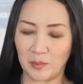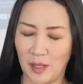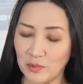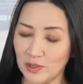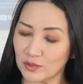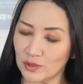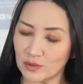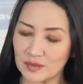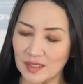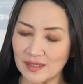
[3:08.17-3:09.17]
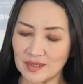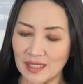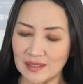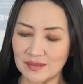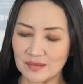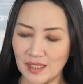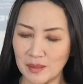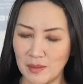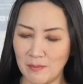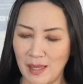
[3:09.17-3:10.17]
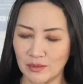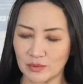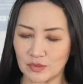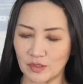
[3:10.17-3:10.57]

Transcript: I'm going to use exactly the same amount